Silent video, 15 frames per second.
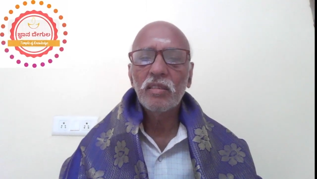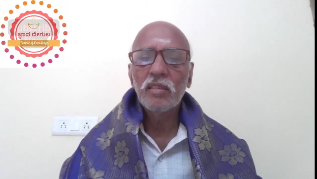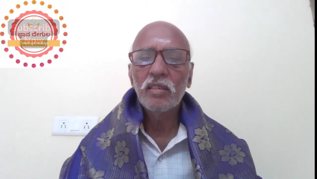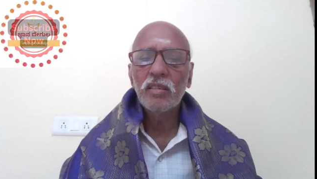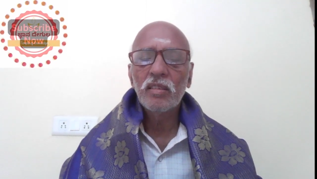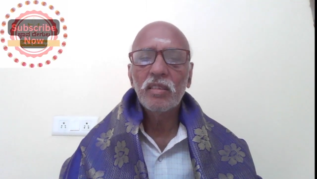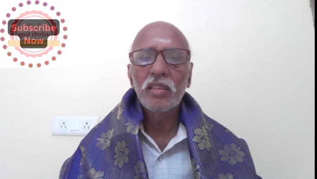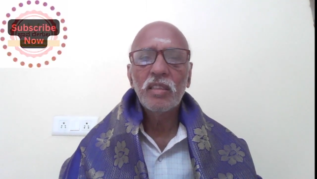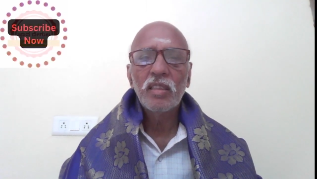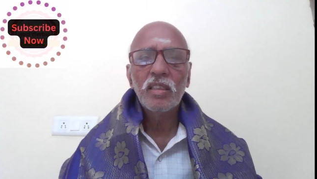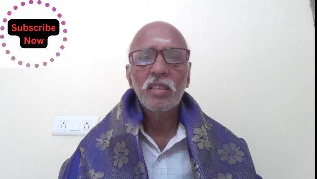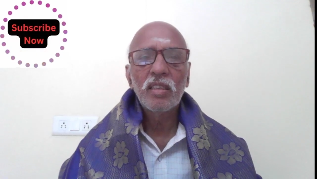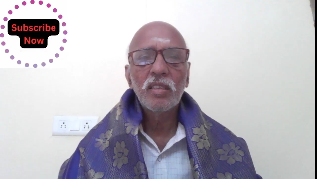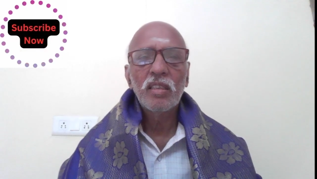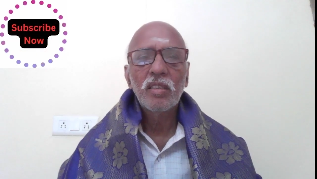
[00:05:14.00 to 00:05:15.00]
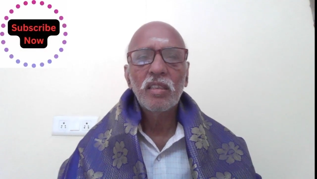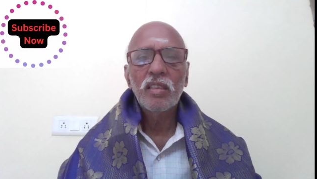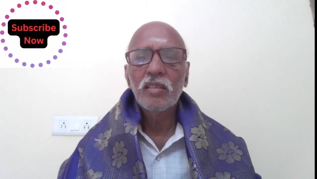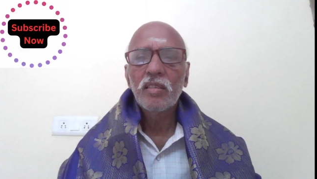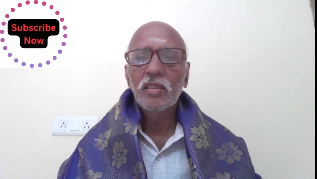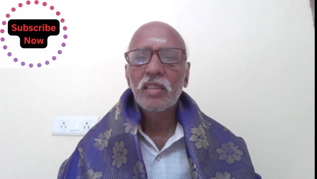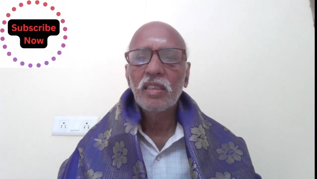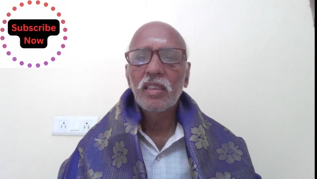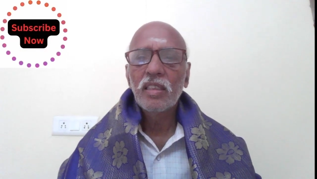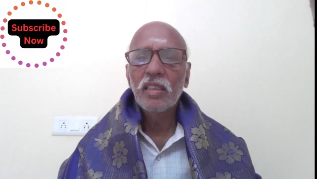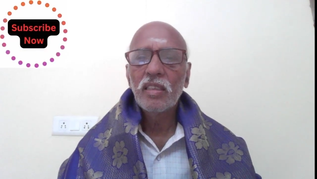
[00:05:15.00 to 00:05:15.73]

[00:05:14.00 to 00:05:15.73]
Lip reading: No one is speaking in this clip.